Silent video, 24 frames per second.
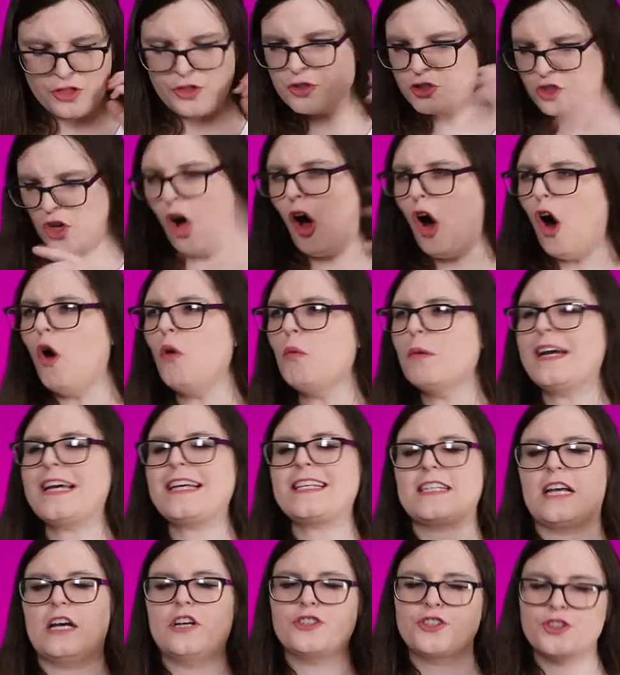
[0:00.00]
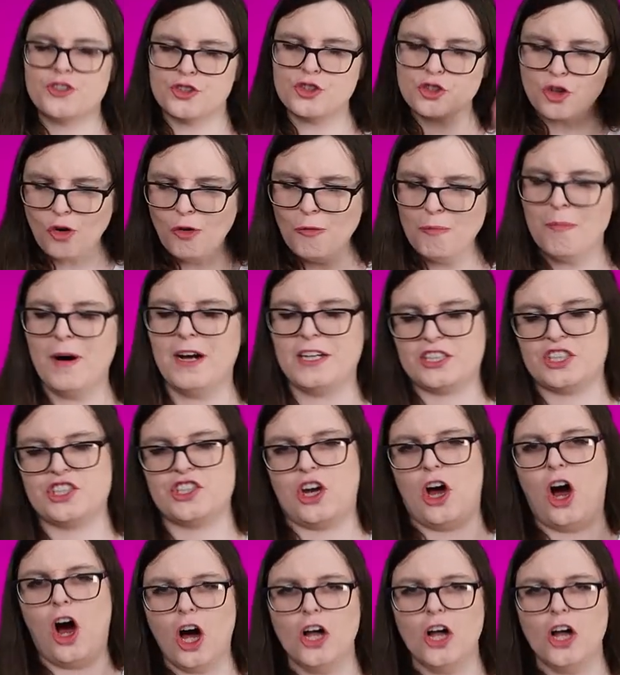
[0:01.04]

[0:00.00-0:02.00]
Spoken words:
There's always so much